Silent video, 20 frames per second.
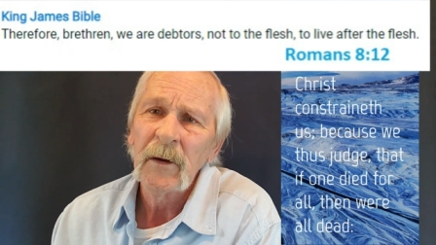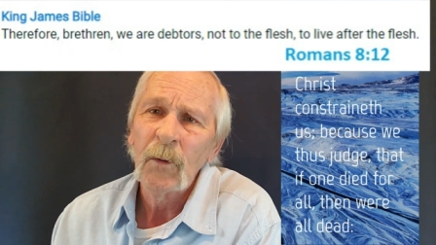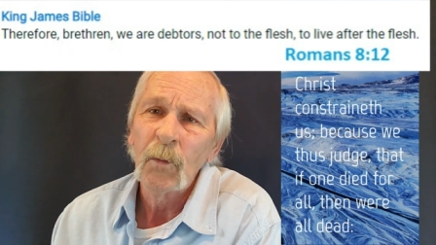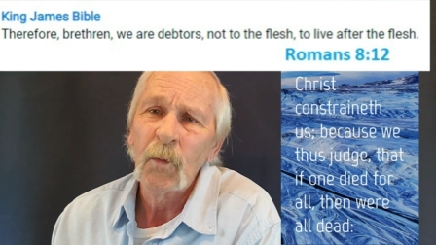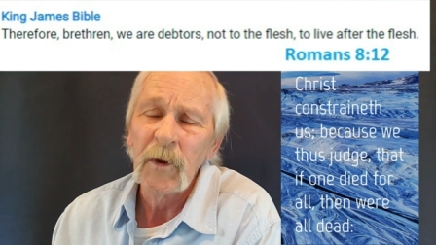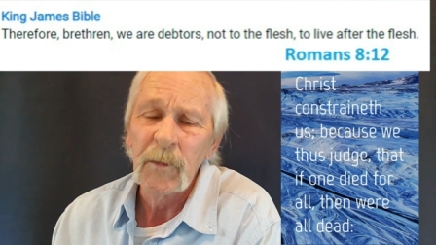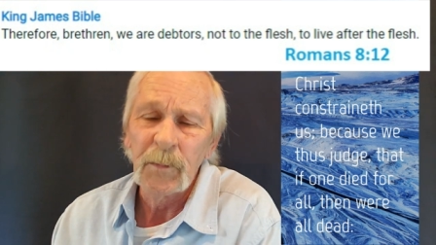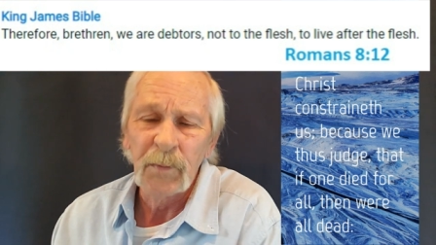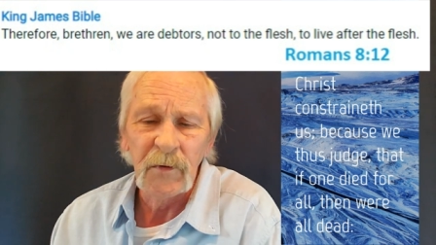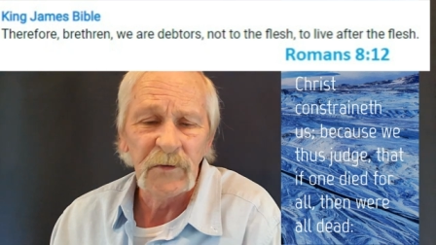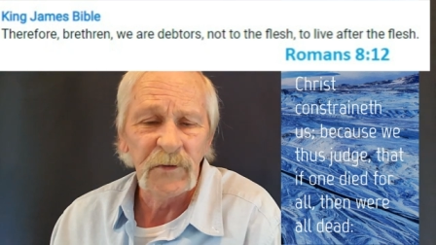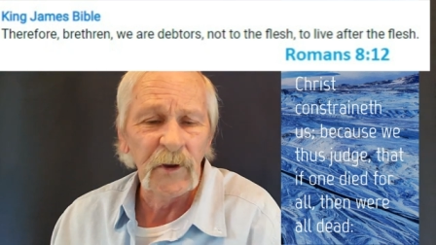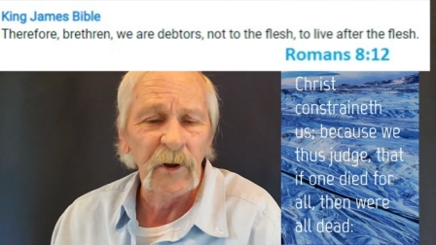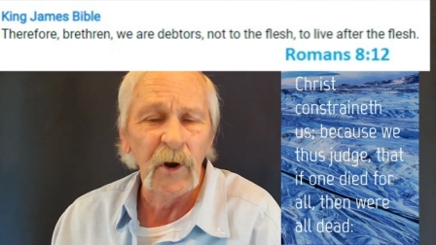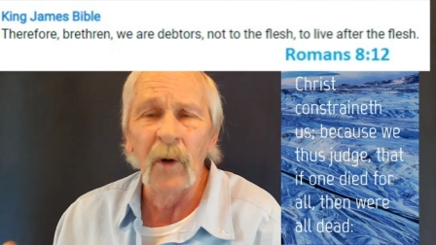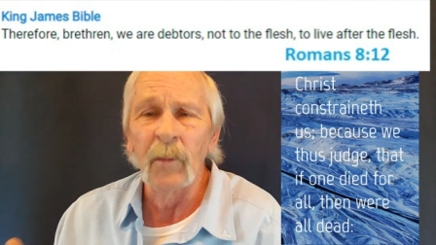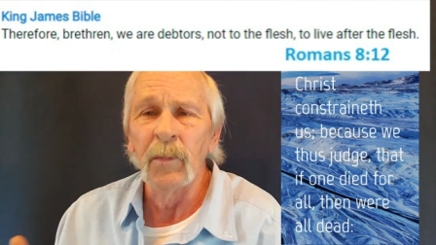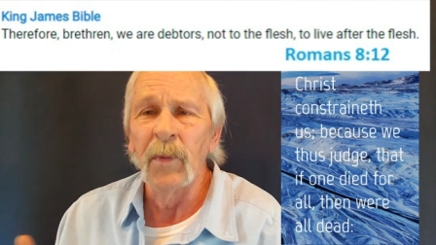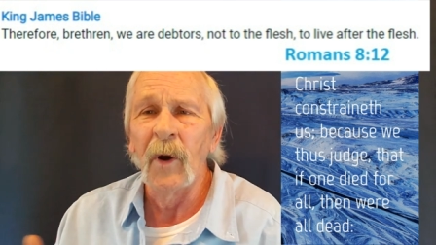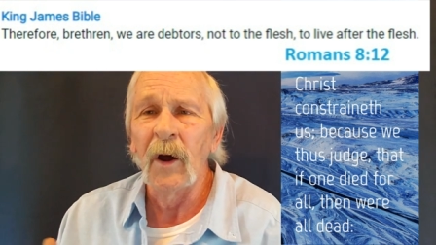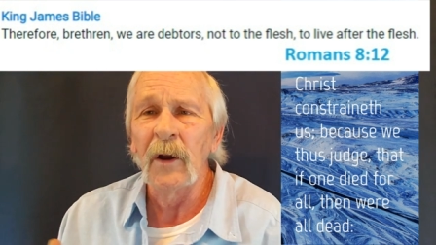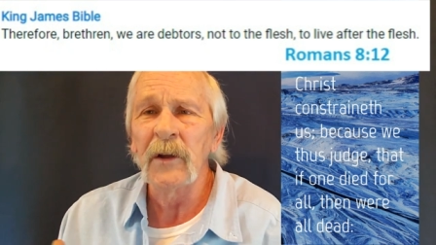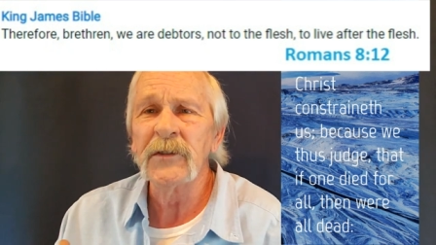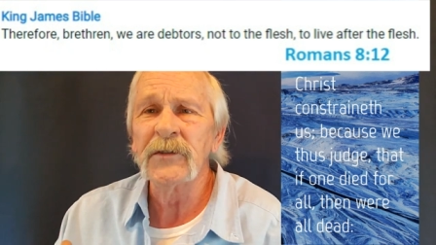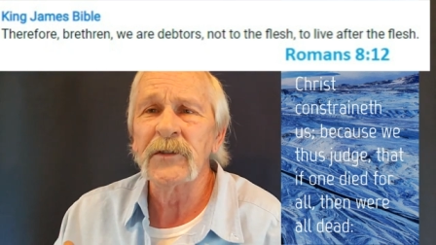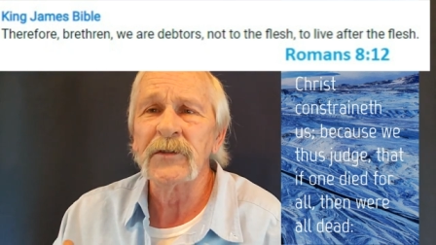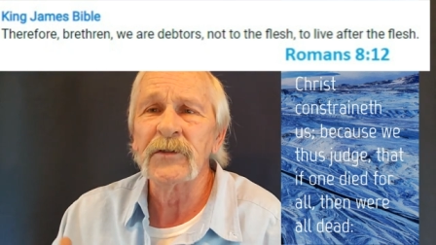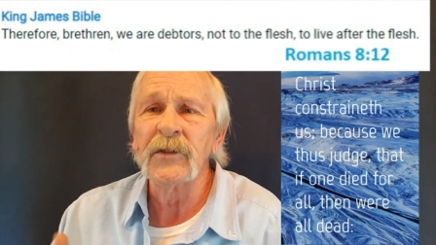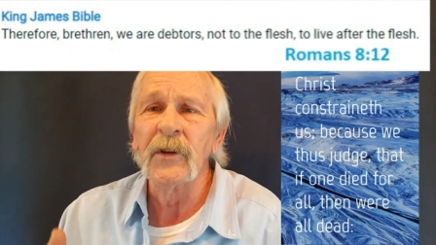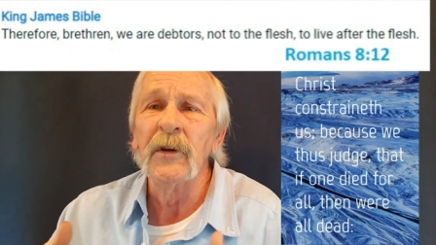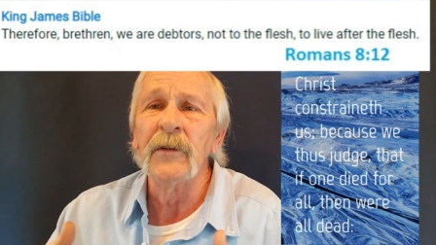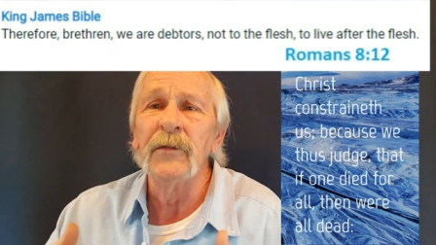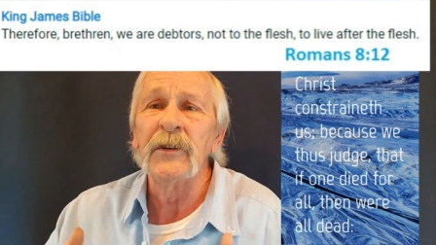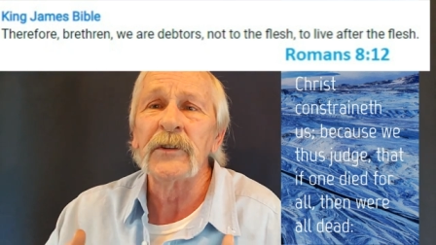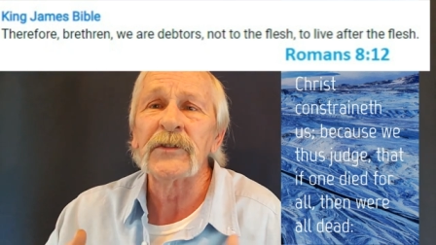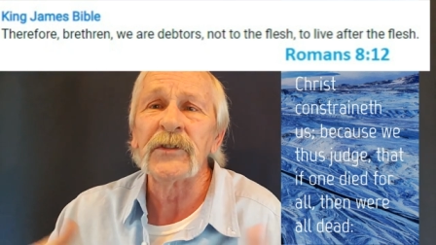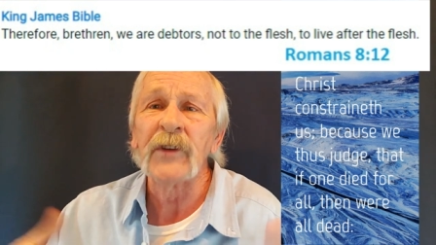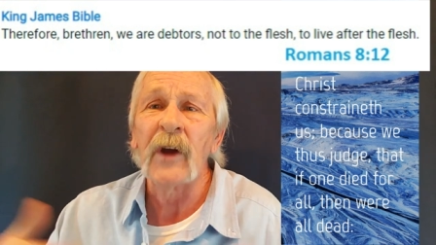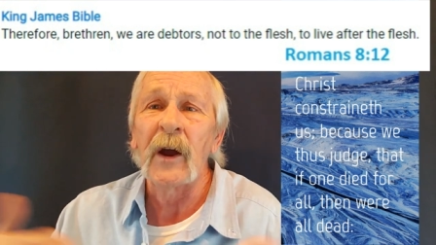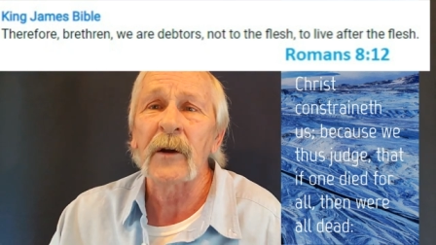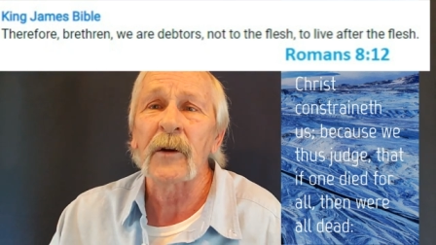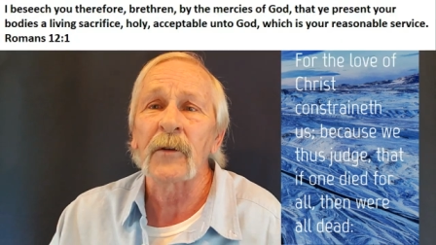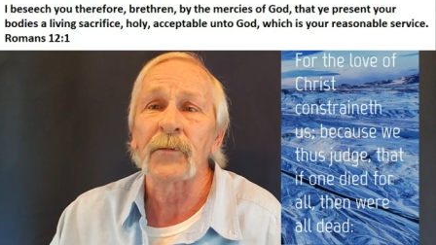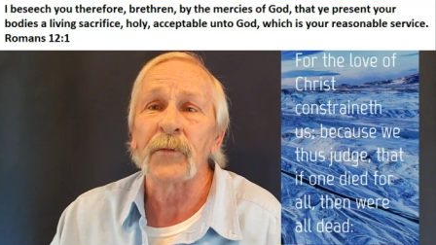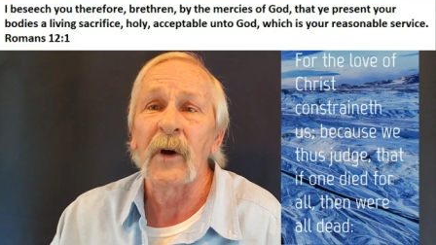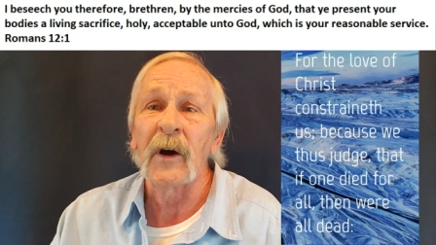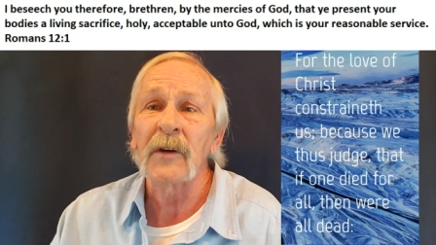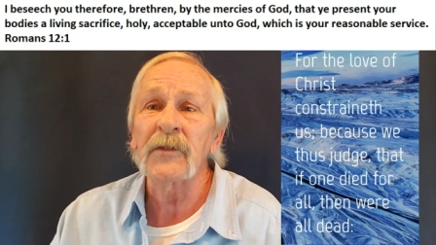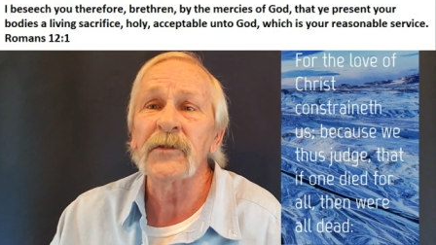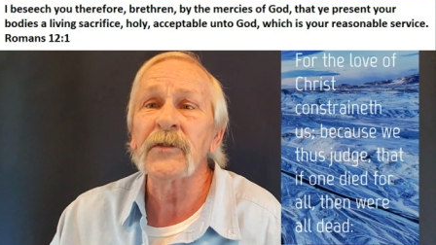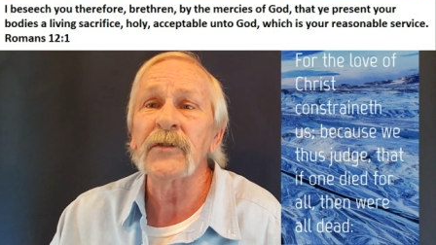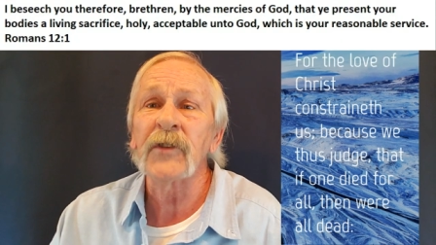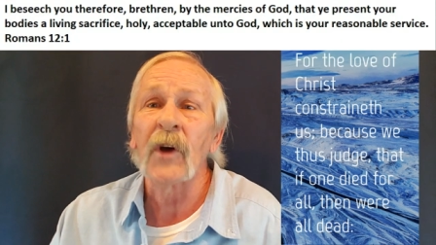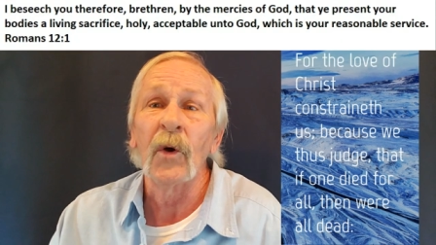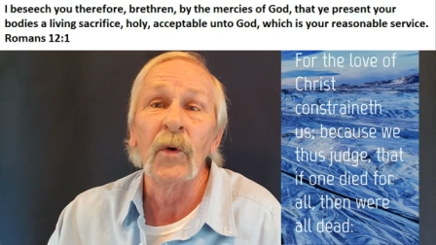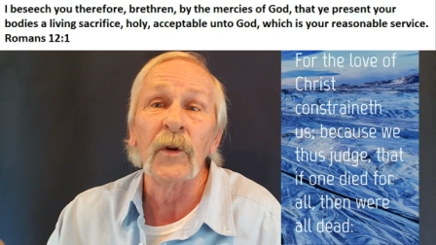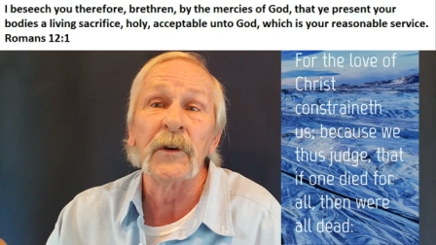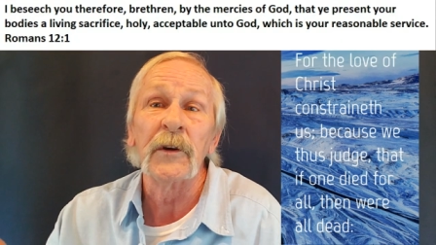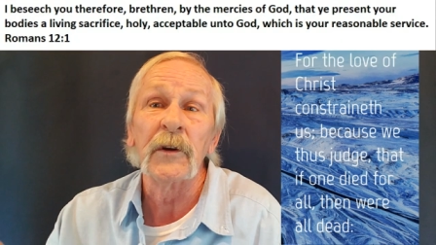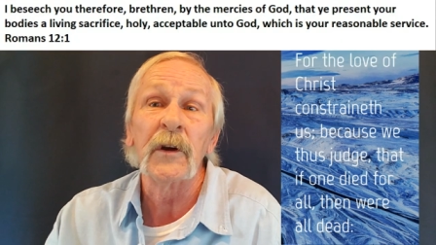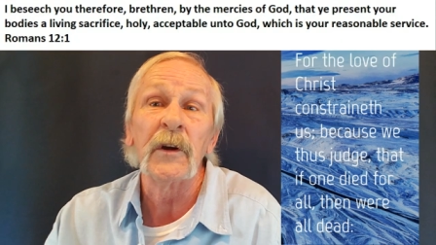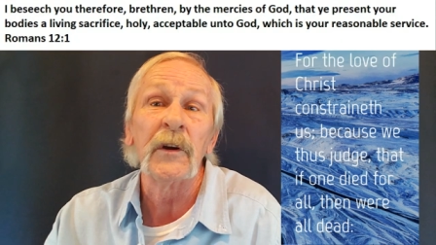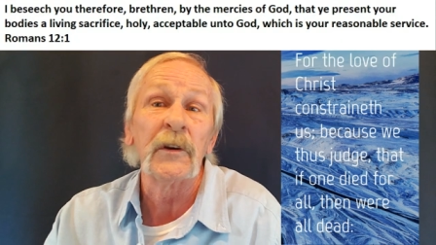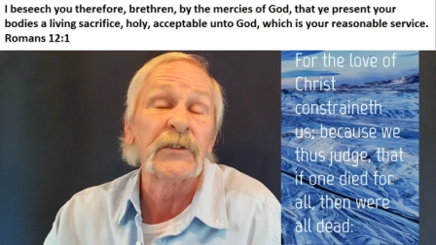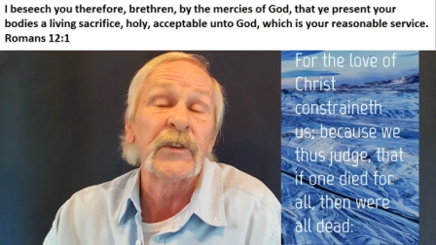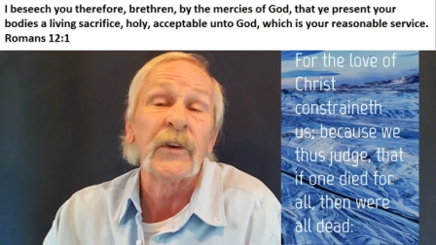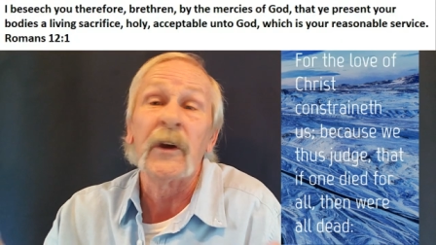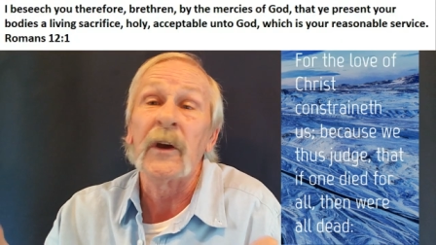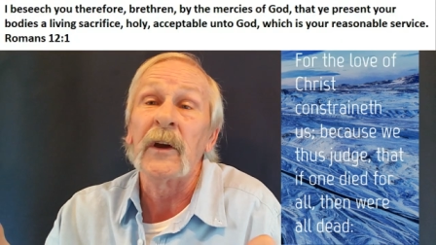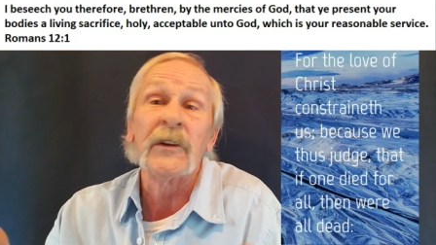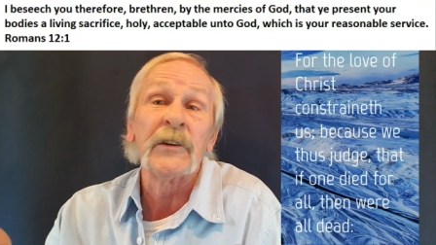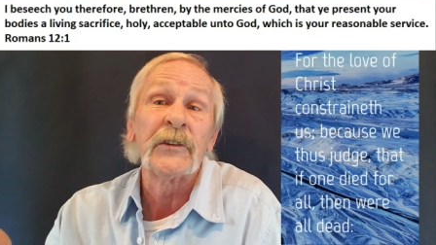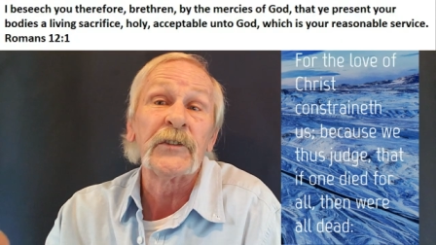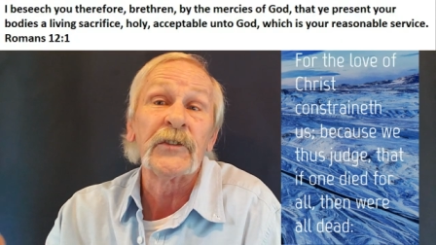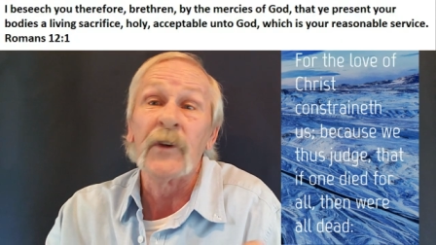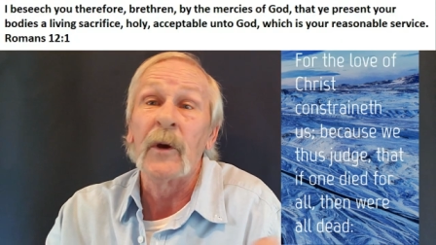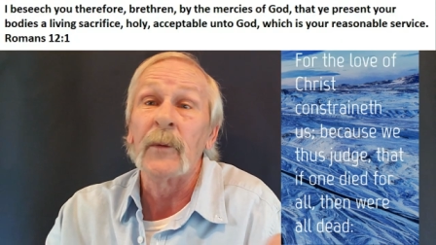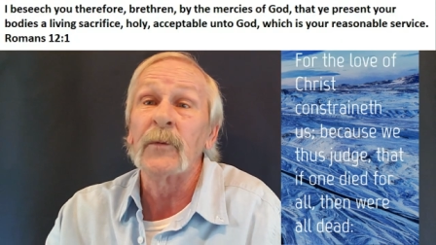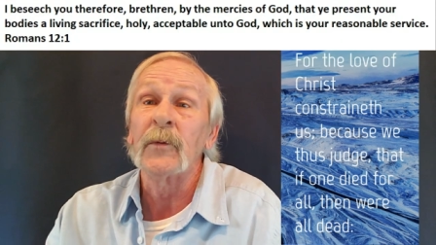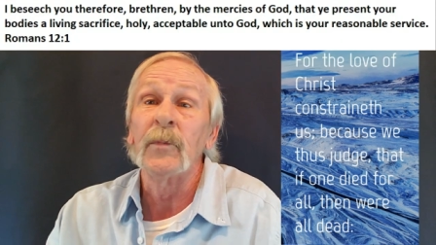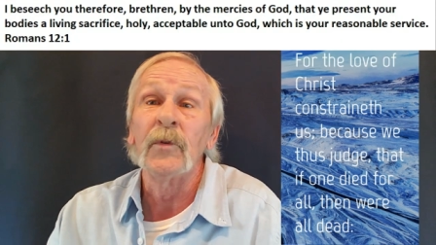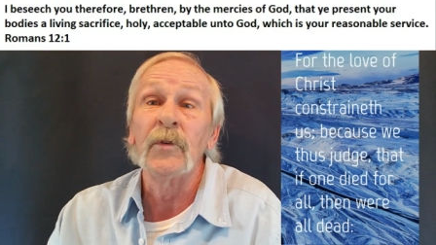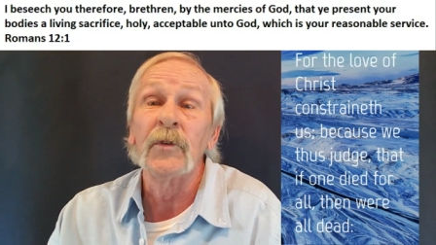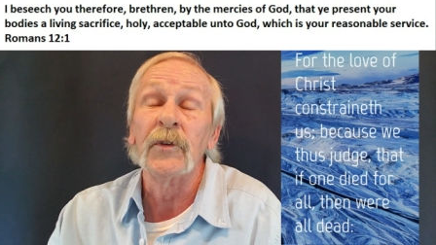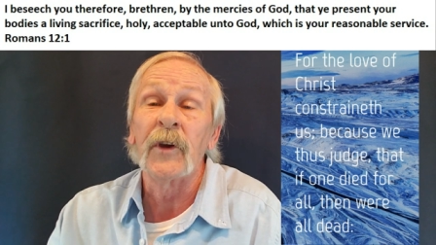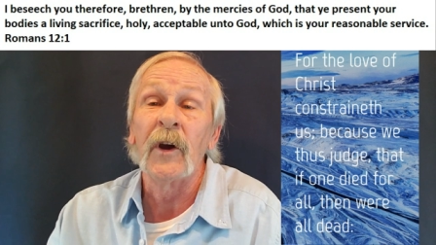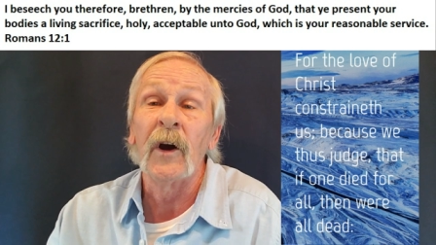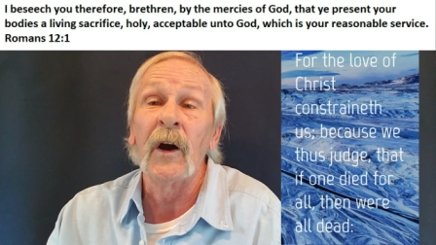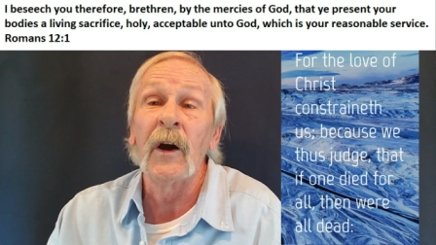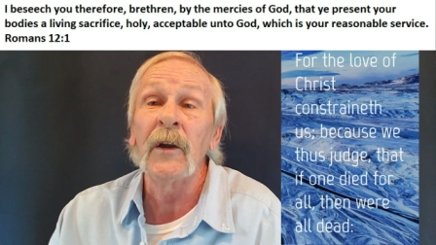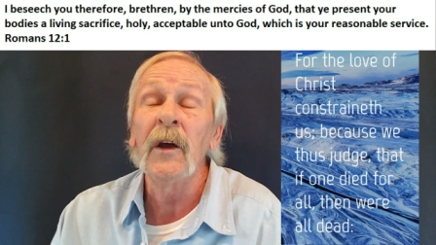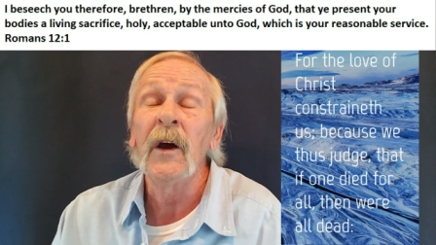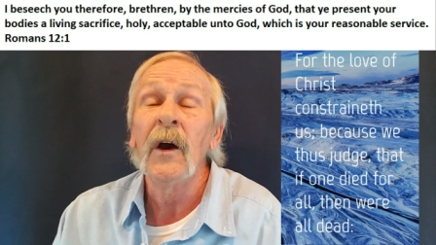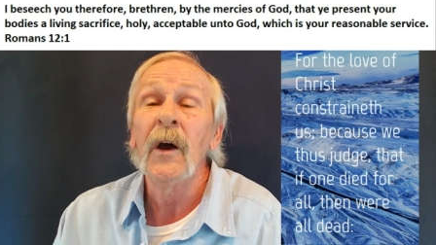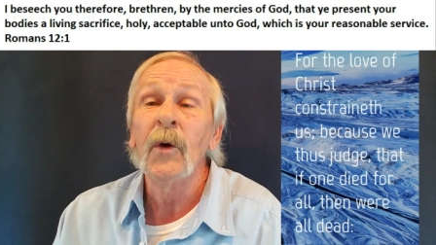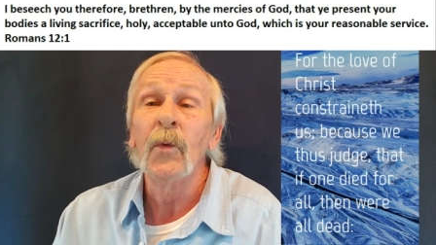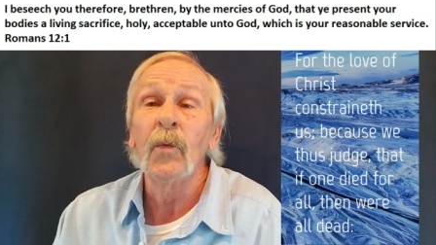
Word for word: We present our bodies as living sacrifices, holy and acceptable to God,